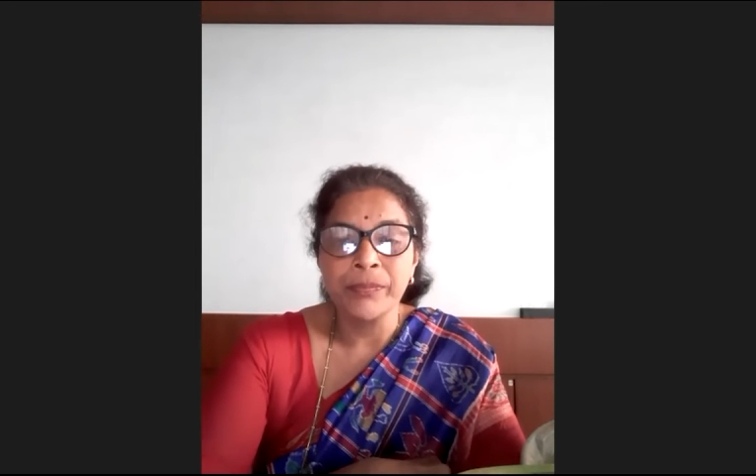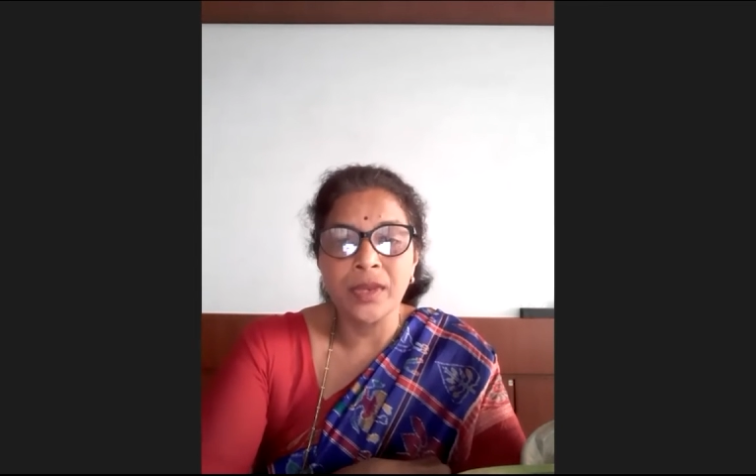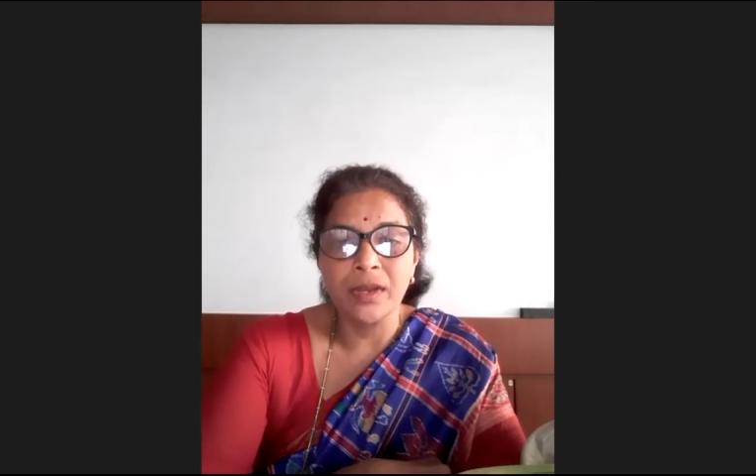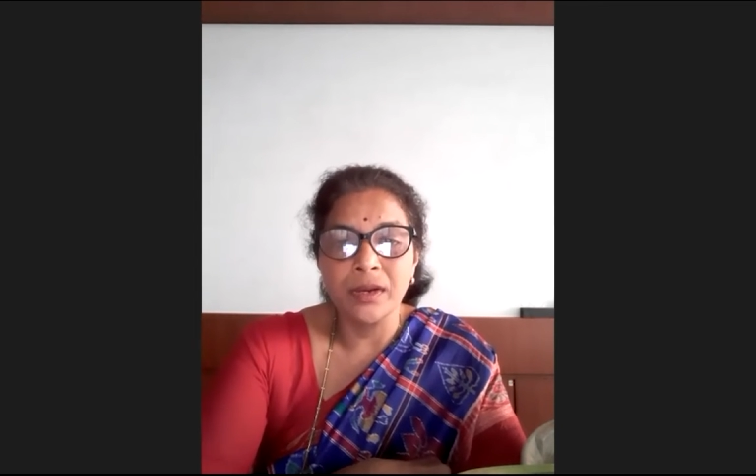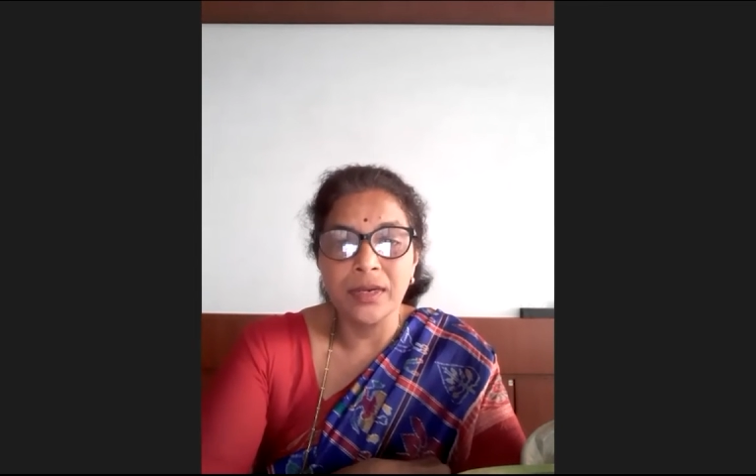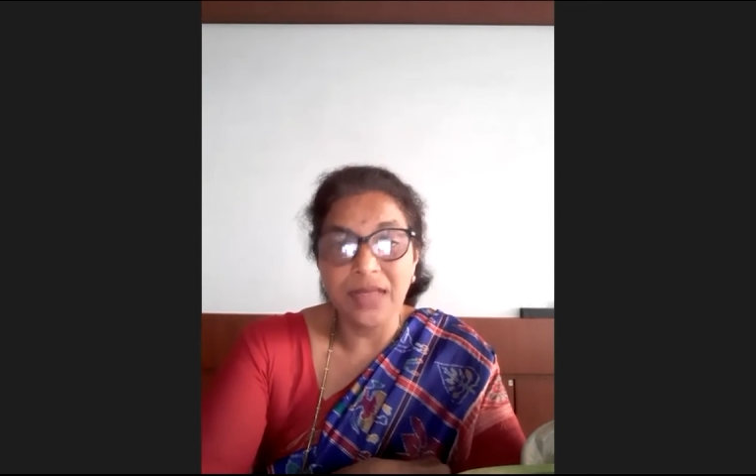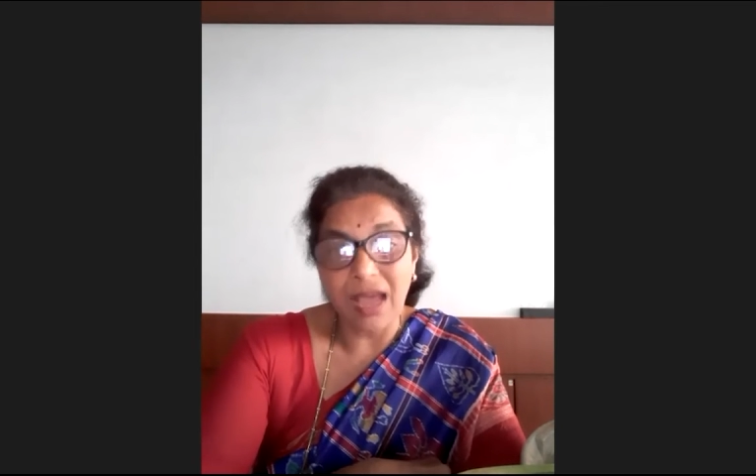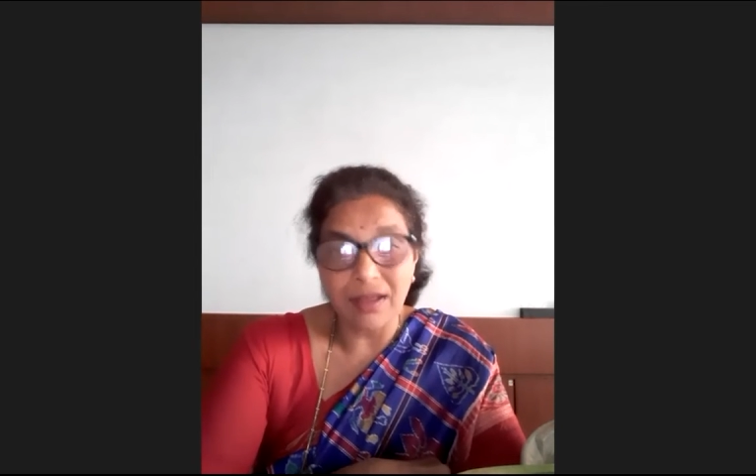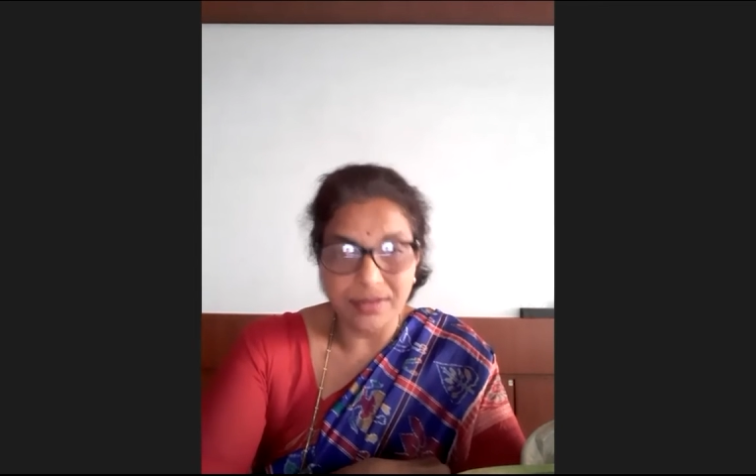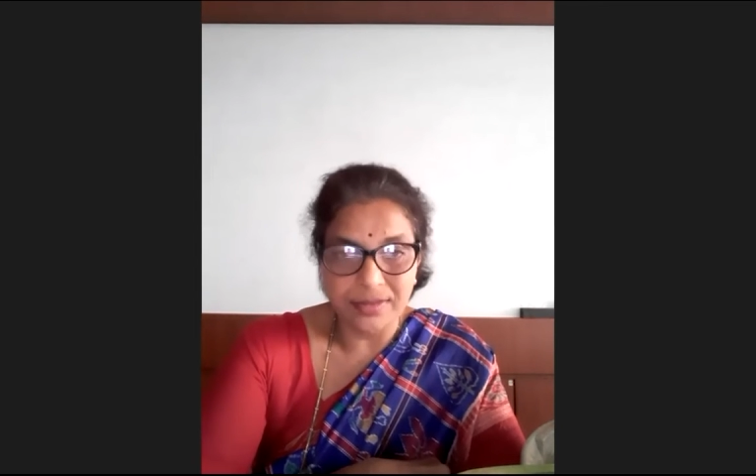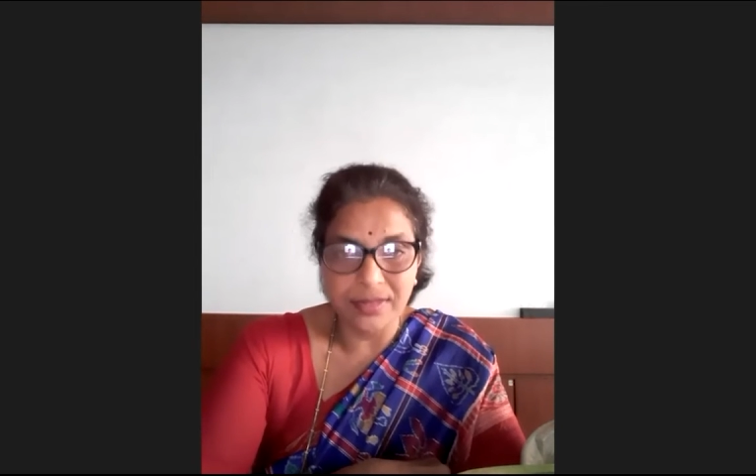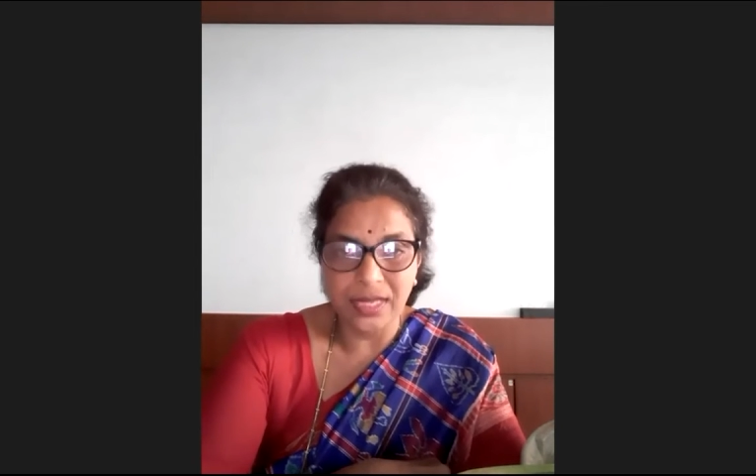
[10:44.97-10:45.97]
uh,
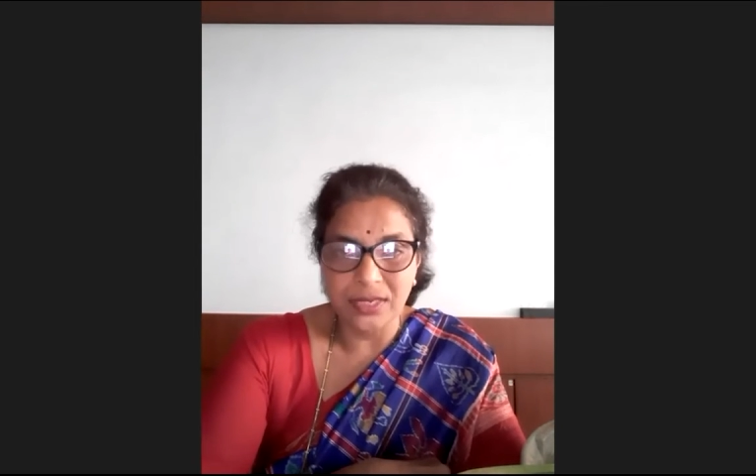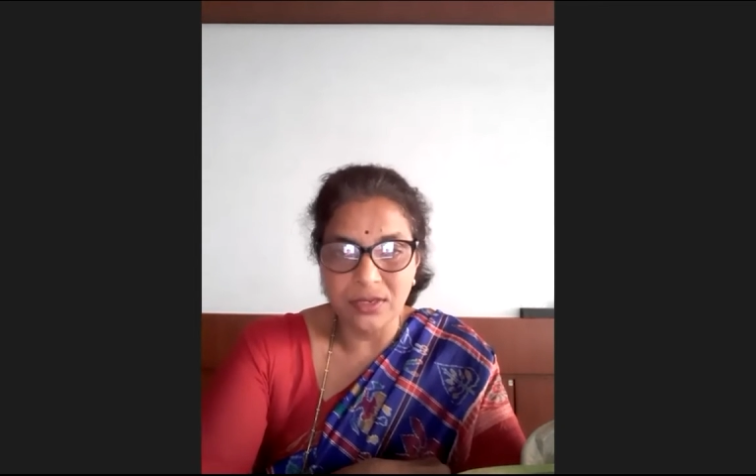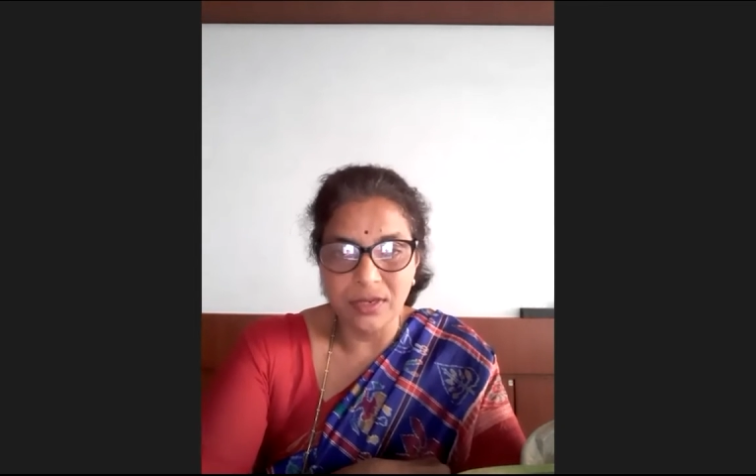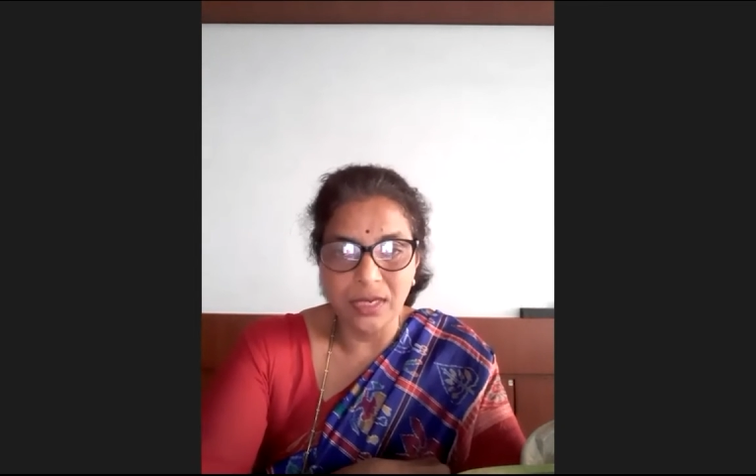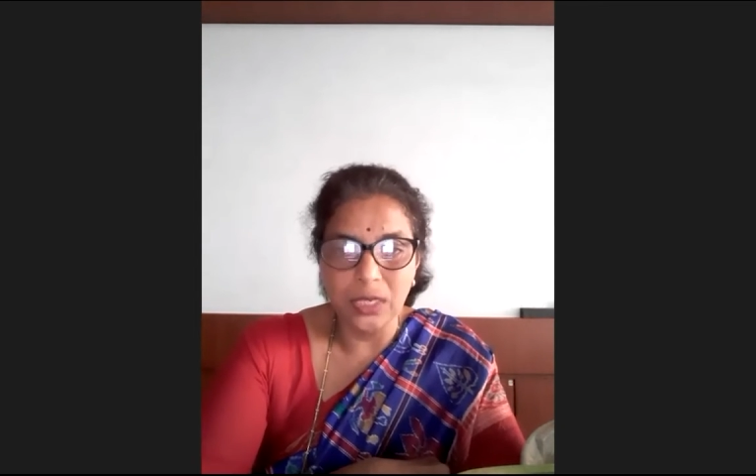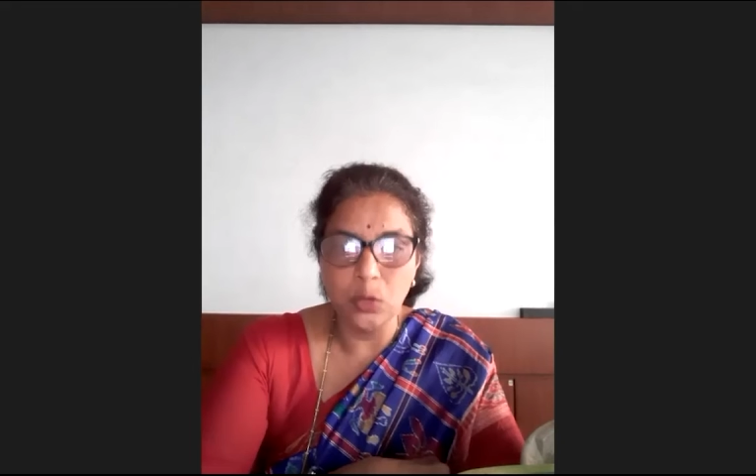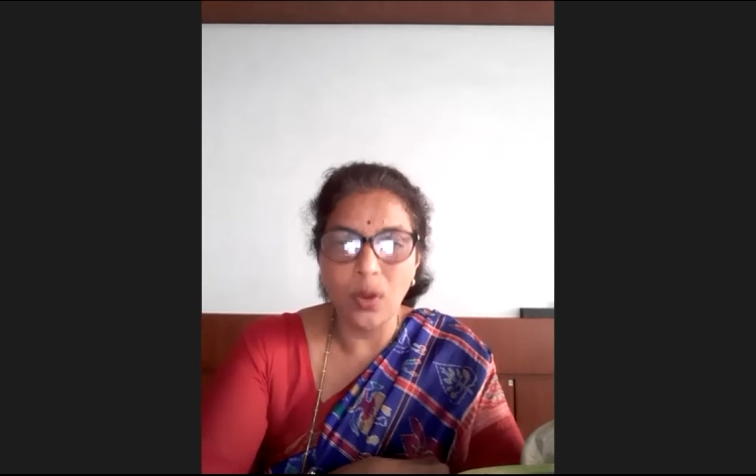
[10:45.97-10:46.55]
tasks that you